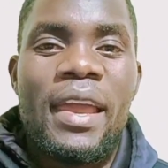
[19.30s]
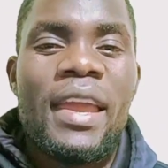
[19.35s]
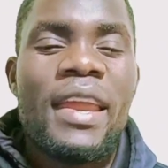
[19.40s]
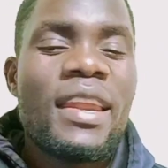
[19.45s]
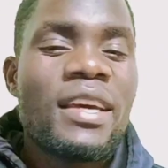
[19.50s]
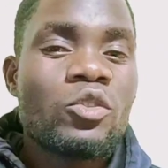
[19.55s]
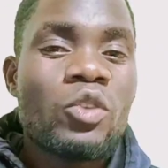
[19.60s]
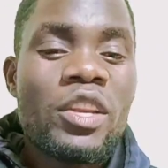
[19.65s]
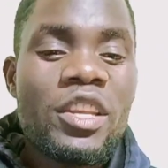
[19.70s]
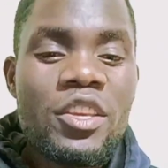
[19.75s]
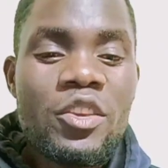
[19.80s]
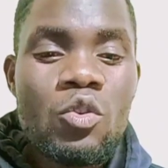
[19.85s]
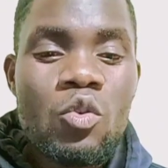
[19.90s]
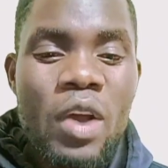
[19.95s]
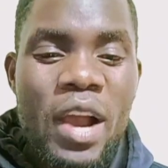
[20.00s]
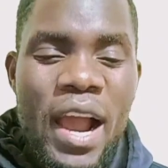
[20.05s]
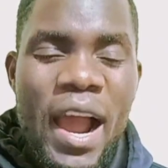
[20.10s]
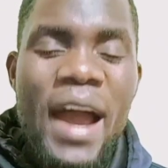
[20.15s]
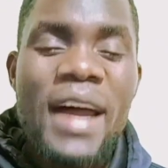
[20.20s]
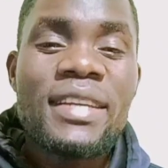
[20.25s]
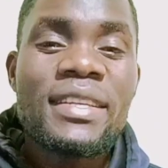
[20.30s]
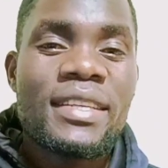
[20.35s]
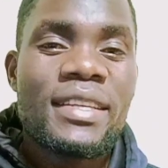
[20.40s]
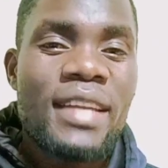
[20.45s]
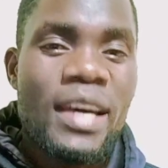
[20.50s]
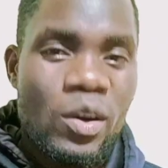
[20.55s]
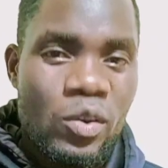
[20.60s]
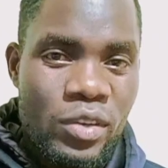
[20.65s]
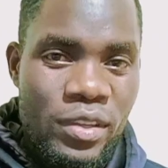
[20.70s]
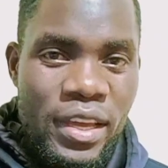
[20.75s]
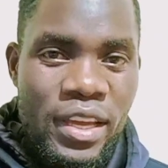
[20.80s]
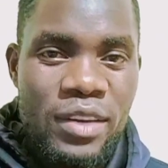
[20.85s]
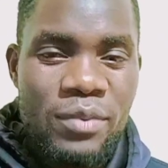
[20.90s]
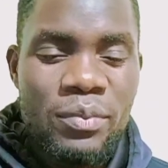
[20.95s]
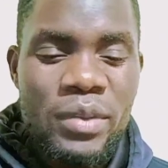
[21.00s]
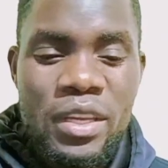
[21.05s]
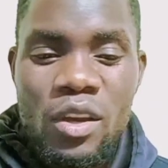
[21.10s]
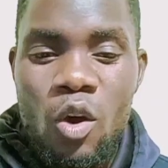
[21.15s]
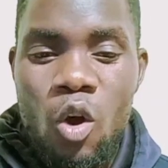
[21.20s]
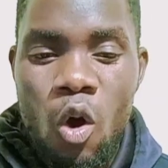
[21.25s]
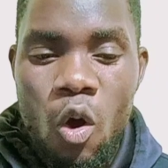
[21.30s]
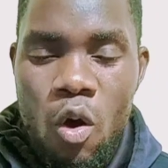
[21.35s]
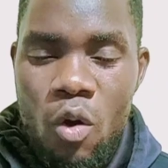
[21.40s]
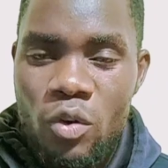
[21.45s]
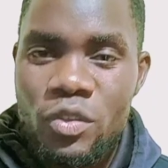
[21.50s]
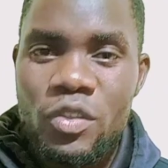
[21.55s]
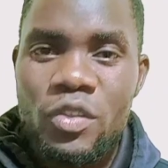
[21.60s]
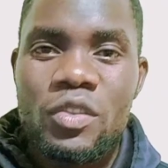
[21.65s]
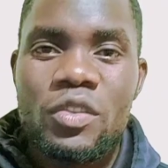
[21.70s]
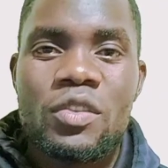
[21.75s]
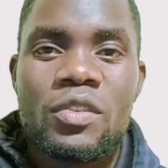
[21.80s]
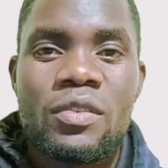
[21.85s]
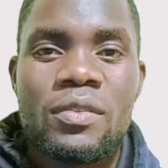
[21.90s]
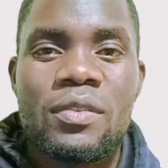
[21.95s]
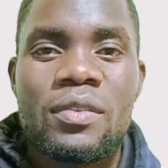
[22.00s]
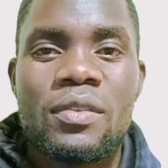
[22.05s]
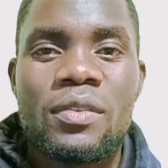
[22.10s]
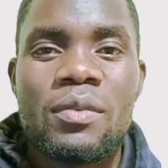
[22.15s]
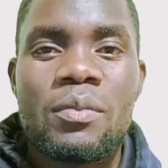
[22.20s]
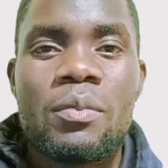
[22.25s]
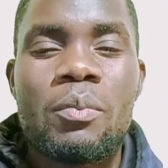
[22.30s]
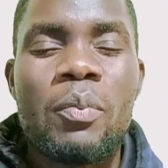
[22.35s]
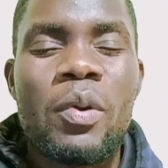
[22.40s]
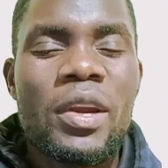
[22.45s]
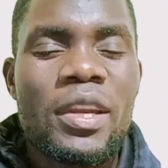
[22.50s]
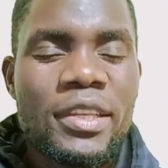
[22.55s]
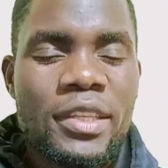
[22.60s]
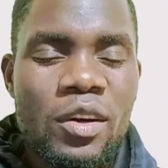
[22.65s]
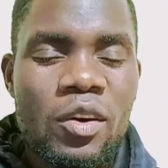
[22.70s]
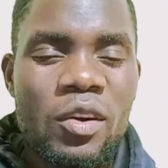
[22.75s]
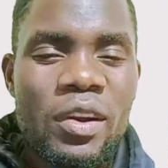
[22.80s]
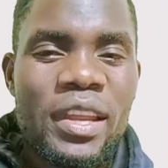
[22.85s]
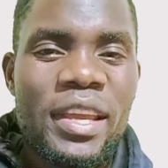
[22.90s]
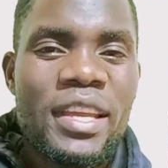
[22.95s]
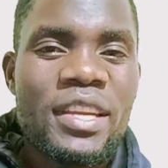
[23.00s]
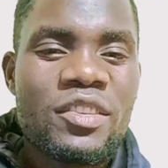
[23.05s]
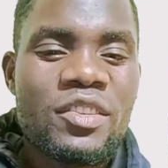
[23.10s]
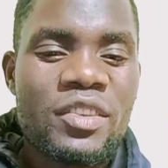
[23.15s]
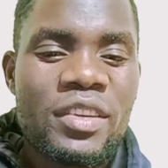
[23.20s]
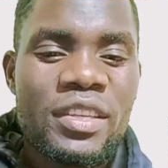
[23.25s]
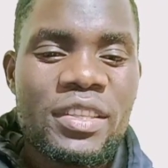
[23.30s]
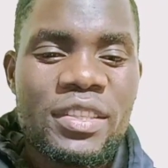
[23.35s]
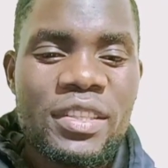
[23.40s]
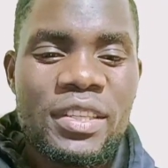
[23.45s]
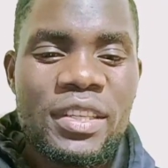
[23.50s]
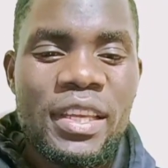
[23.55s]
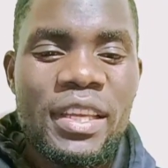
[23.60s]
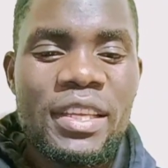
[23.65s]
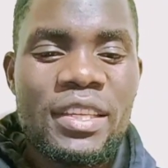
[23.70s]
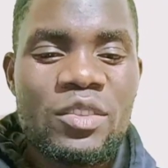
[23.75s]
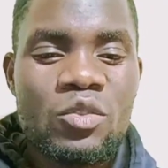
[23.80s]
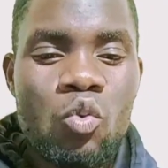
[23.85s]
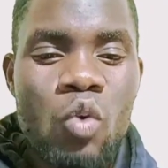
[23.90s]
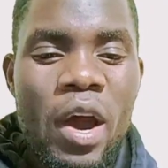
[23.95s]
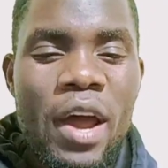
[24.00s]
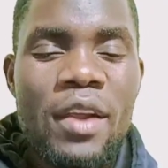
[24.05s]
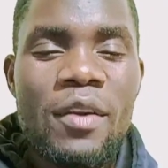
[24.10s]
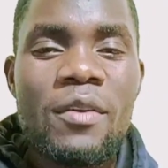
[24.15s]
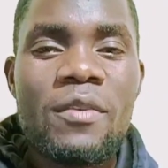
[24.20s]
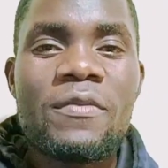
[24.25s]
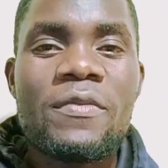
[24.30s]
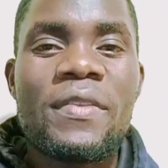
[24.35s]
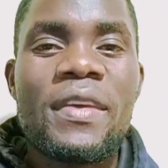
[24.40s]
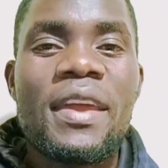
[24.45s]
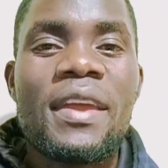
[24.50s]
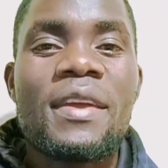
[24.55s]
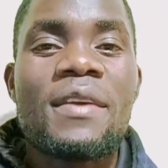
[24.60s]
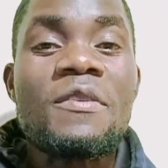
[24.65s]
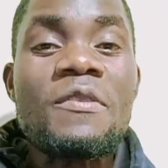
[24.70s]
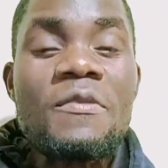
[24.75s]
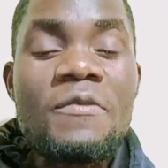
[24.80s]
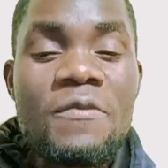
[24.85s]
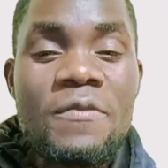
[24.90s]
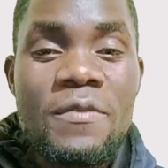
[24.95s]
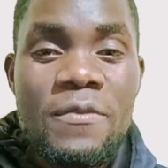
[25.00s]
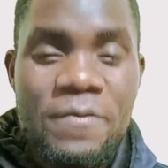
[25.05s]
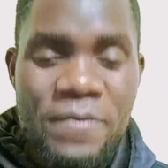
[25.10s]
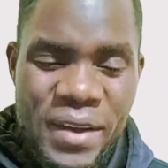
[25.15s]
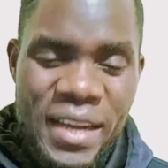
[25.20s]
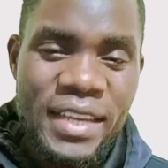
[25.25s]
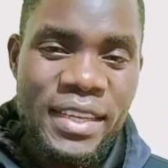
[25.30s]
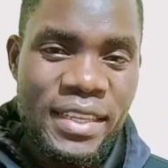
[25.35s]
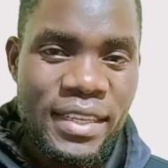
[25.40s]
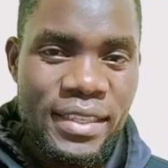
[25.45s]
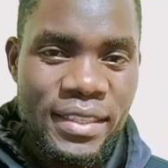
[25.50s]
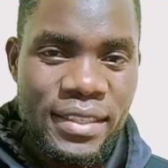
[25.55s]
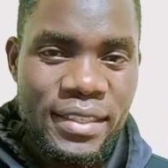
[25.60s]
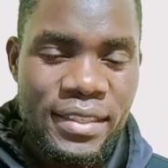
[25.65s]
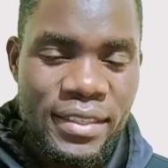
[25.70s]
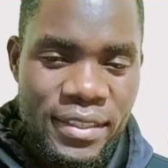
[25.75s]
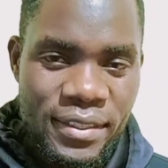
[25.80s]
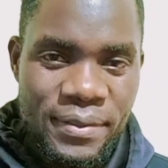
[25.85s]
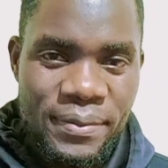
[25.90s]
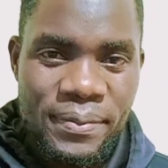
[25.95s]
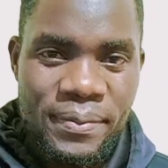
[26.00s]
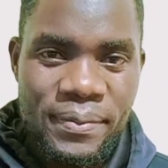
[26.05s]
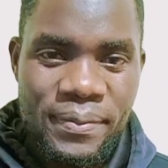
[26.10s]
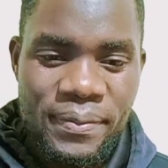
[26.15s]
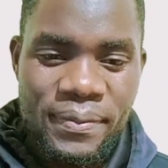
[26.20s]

And actually, you can't doubt that, because political interest is one of the factors